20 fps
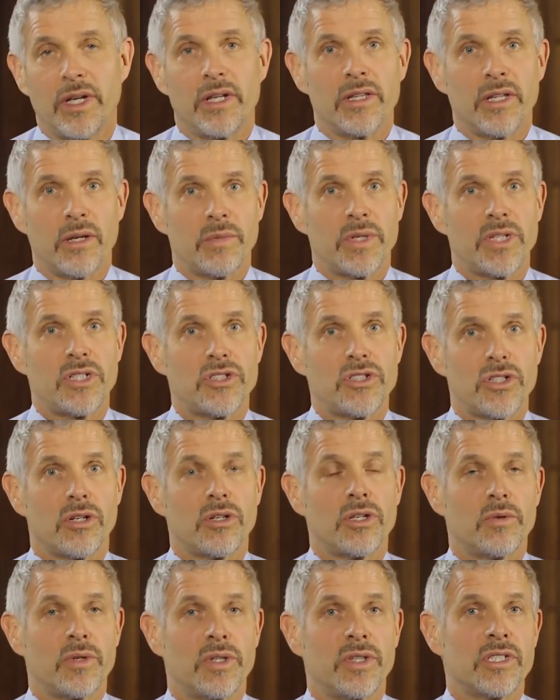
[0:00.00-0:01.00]
Let me show
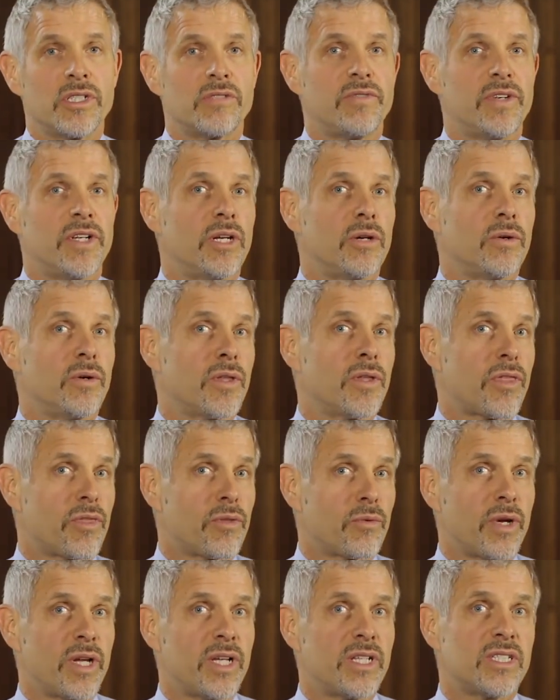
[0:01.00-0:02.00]
you in this video a
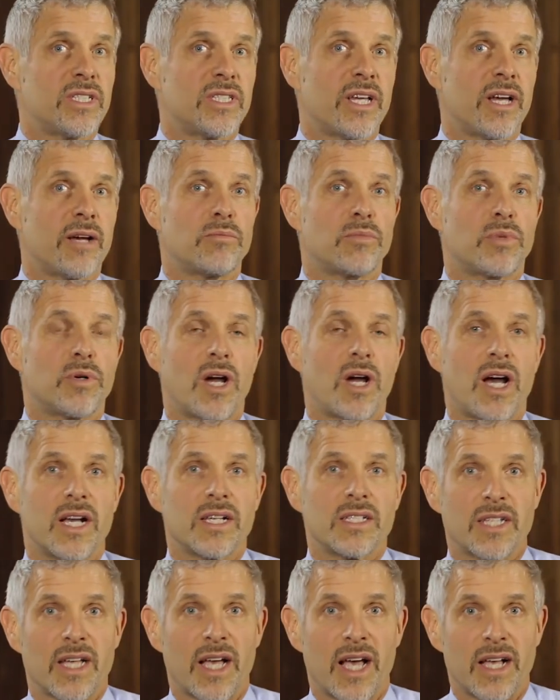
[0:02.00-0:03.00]
3-step
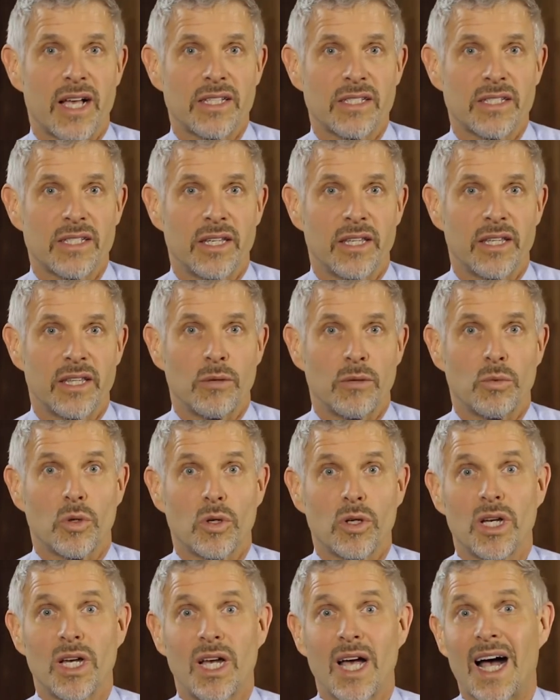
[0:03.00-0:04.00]
process that will
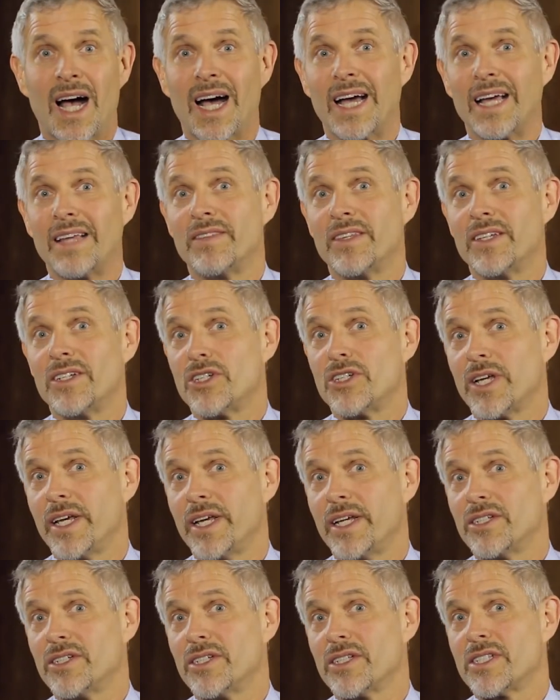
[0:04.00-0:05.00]
guide the
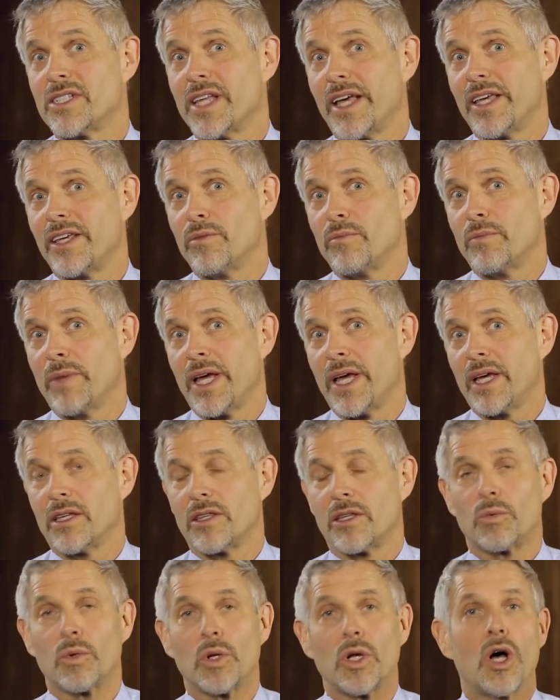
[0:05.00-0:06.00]
changes that you make,
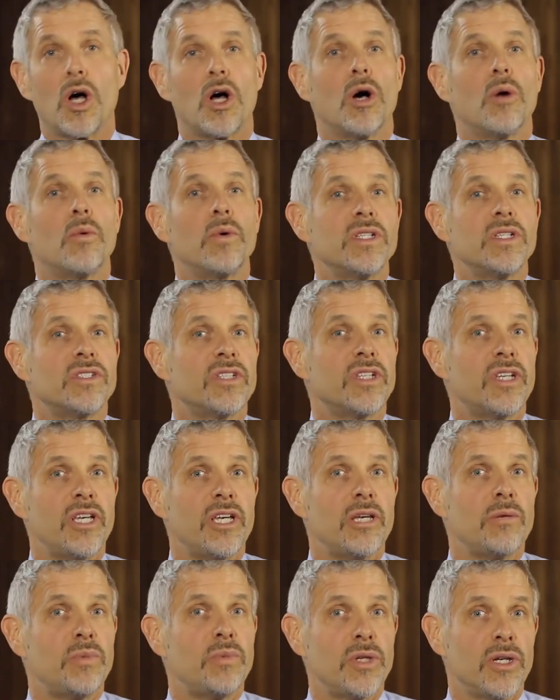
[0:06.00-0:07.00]
that will always
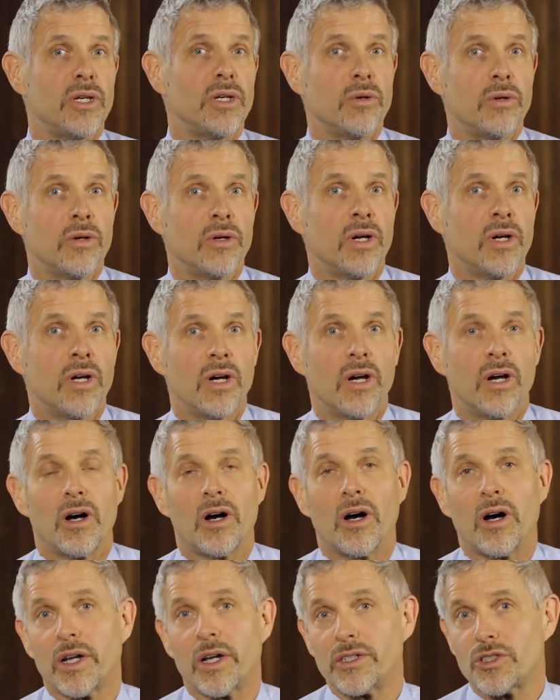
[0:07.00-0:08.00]
keep you
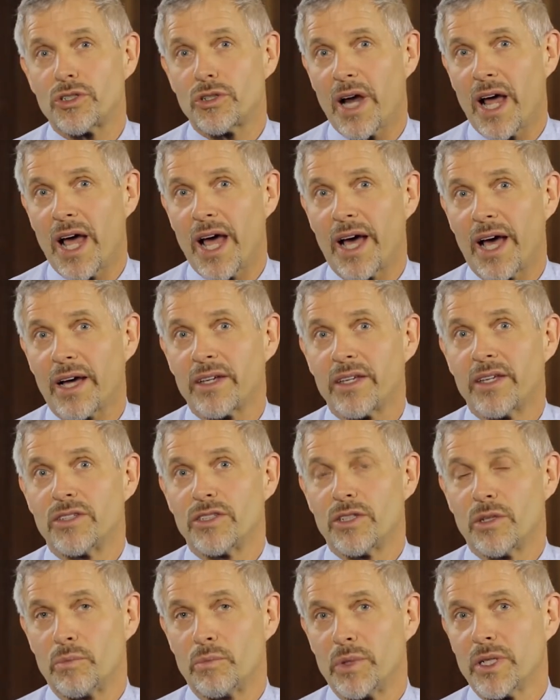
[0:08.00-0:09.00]
on track
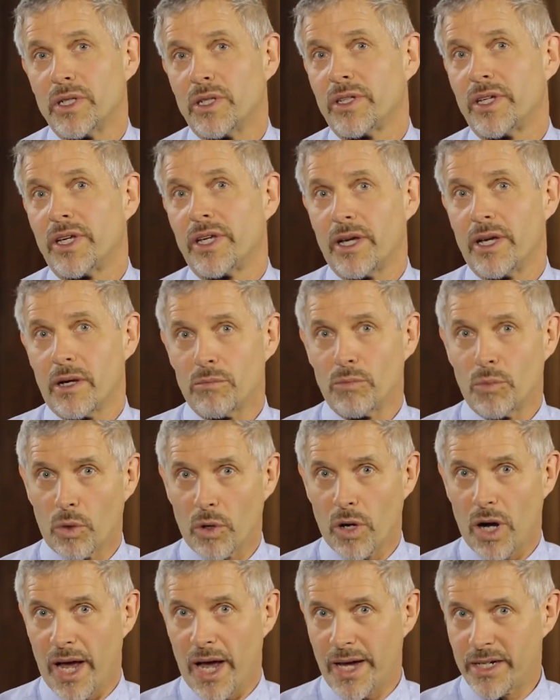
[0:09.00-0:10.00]
to building a
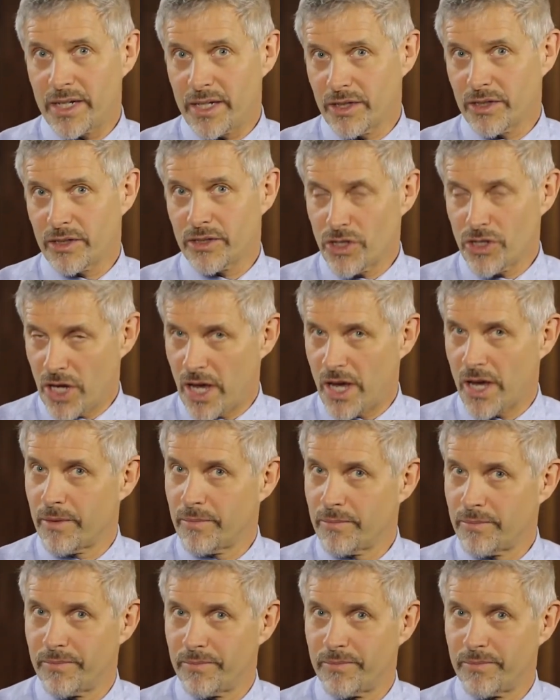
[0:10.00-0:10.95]
more ideal job.